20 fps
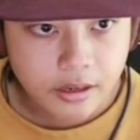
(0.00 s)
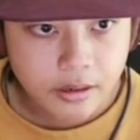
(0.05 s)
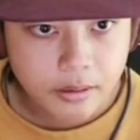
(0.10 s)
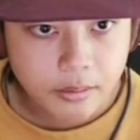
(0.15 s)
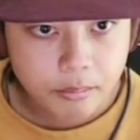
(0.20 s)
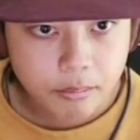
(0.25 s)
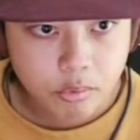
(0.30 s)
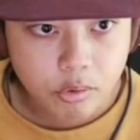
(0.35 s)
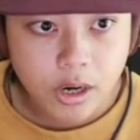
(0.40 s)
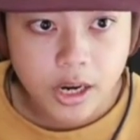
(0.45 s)

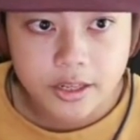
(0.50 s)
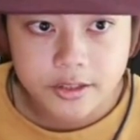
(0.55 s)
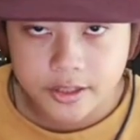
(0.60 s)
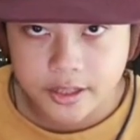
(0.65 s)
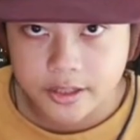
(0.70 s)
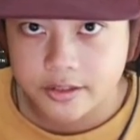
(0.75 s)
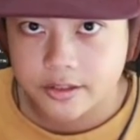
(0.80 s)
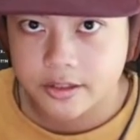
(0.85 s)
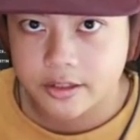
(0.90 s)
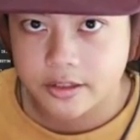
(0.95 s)

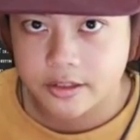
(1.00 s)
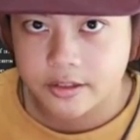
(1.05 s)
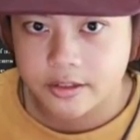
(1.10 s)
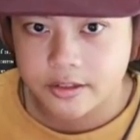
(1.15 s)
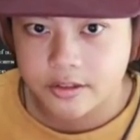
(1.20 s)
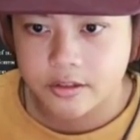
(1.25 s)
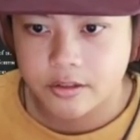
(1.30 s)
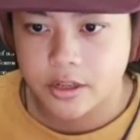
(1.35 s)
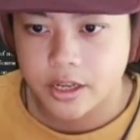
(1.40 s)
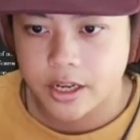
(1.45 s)
processes,
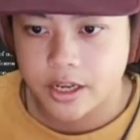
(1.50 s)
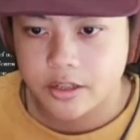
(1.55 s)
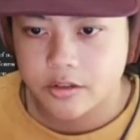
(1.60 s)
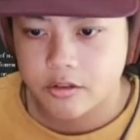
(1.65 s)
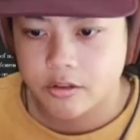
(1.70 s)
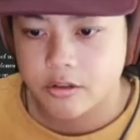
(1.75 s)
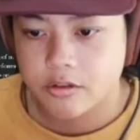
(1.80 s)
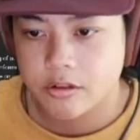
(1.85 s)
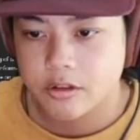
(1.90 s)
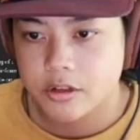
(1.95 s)
okay?
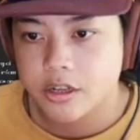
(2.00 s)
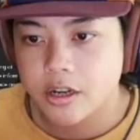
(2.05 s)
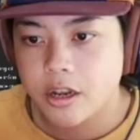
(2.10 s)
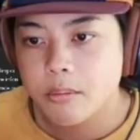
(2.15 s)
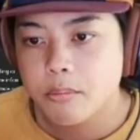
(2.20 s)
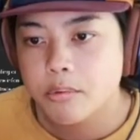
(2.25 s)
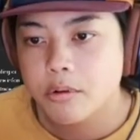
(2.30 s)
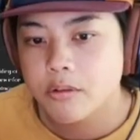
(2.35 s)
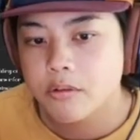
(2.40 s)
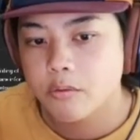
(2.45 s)
So there are a
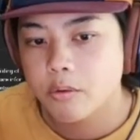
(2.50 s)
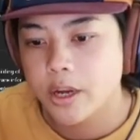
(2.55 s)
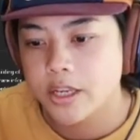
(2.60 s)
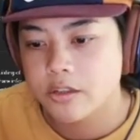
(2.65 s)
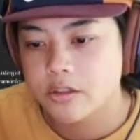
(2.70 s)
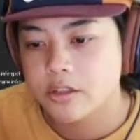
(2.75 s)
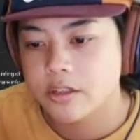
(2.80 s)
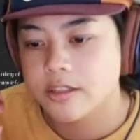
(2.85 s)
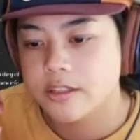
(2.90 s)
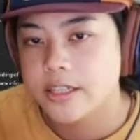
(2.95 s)
number of ways
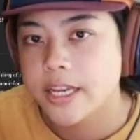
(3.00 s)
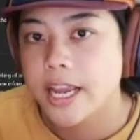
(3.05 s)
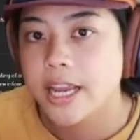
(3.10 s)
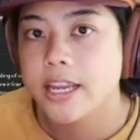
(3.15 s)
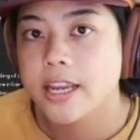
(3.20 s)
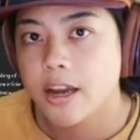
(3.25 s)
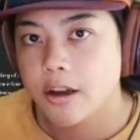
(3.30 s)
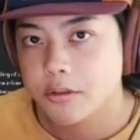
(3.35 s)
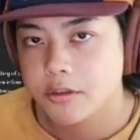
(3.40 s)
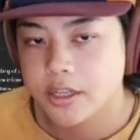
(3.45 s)
to take
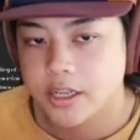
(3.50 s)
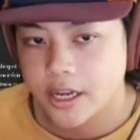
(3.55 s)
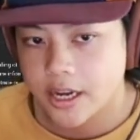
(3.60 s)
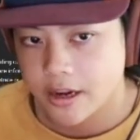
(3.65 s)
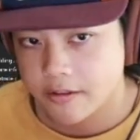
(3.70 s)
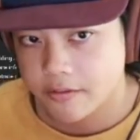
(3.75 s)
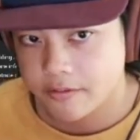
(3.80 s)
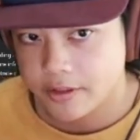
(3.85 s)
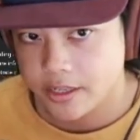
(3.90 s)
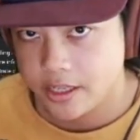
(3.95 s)
out the
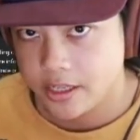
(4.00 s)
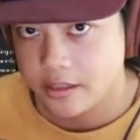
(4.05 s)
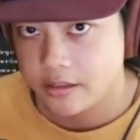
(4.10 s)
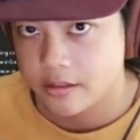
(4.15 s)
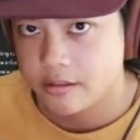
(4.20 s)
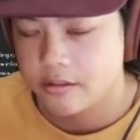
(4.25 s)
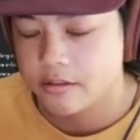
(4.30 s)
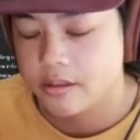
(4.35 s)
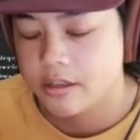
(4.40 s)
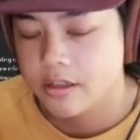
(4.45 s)
caffeine
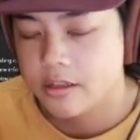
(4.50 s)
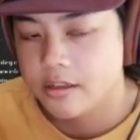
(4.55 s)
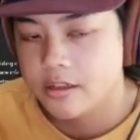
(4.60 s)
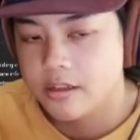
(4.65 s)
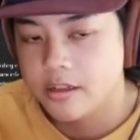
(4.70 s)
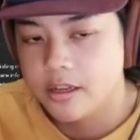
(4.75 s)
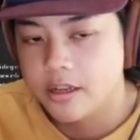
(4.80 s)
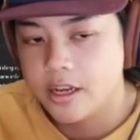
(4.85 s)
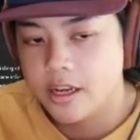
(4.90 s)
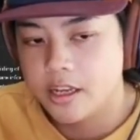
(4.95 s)

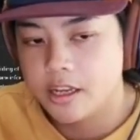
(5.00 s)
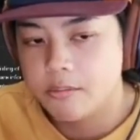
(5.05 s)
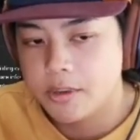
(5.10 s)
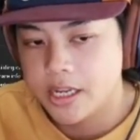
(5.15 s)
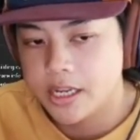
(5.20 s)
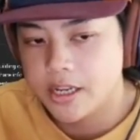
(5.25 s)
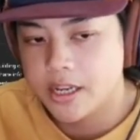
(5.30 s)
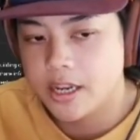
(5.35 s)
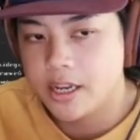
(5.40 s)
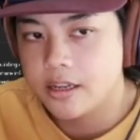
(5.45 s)
and
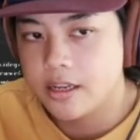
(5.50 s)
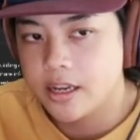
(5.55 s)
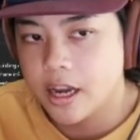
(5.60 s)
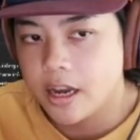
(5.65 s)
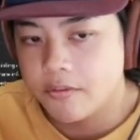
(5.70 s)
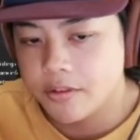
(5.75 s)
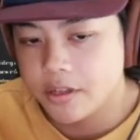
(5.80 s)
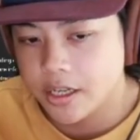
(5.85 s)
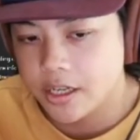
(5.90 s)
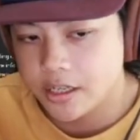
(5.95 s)
make a
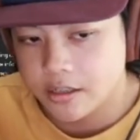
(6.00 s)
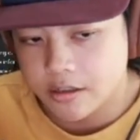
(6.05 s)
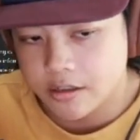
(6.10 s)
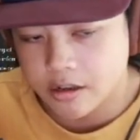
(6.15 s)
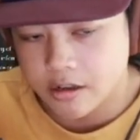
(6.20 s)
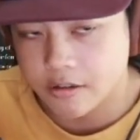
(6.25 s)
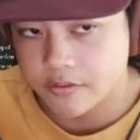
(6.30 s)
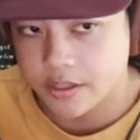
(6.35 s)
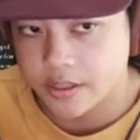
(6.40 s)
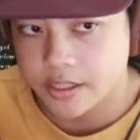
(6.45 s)
caffeinated
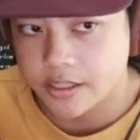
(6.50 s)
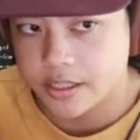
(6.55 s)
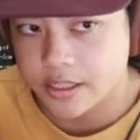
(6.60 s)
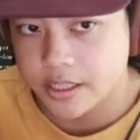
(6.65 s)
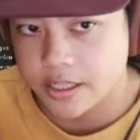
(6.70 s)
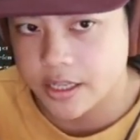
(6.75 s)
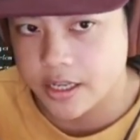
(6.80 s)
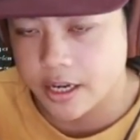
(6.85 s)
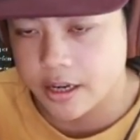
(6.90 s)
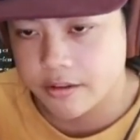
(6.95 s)
coffee
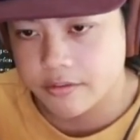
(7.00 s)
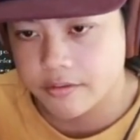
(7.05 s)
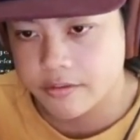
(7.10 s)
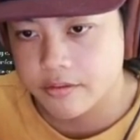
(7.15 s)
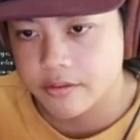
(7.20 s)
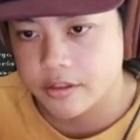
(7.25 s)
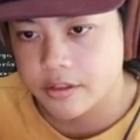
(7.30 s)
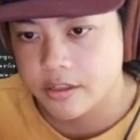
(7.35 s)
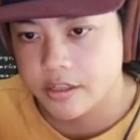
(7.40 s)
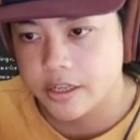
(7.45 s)
decaf.
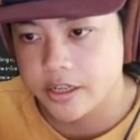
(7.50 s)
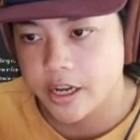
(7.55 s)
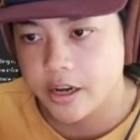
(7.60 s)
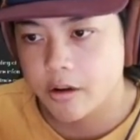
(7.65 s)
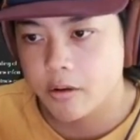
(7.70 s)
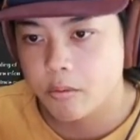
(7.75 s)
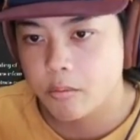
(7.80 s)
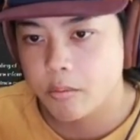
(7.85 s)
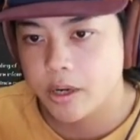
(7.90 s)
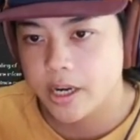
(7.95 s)
Now,
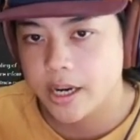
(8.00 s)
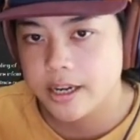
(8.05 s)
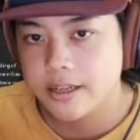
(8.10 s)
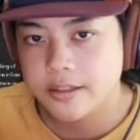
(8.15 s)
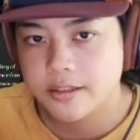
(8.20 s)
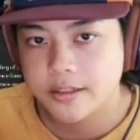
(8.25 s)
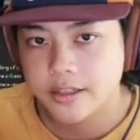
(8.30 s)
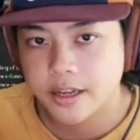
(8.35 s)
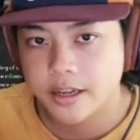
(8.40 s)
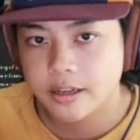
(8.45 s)
what I
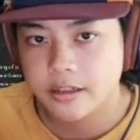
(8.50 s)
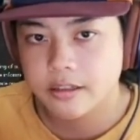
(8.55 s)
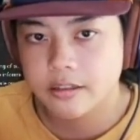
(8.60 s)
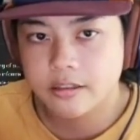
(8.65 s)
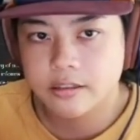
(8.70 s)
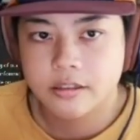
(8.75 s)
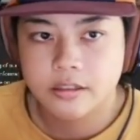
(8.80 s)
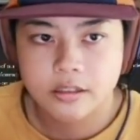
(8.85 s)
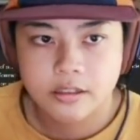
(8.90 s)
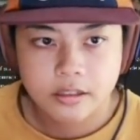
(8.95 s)
sell
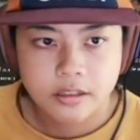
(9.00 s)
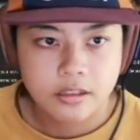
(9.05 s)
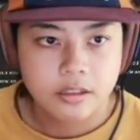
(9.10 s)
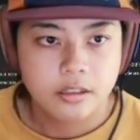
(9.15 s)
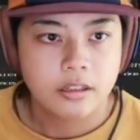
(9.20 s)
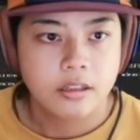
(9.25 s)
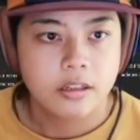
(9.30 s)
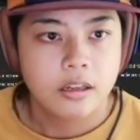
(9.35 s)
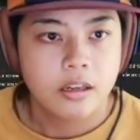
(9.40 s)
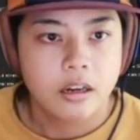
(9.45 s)

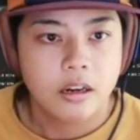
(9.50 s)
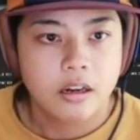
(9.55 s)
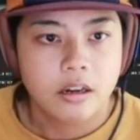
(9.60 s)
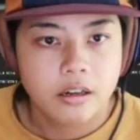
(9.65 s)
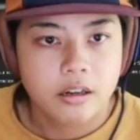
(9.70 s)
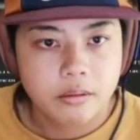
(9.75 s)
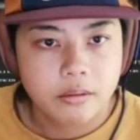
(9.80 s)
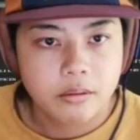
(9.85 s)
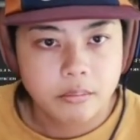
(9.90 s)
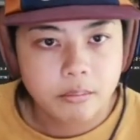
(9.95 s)

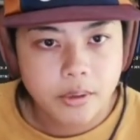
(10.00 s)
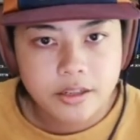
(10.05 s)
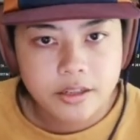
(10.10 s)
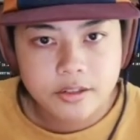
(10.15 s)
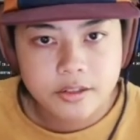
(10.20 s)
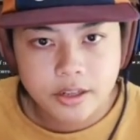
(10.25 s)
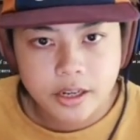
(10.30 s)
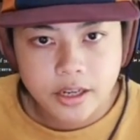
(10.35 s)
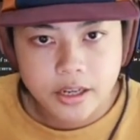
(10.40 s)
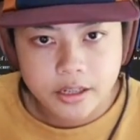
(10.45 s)
on my
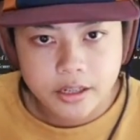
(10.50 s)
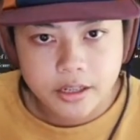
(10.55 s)
site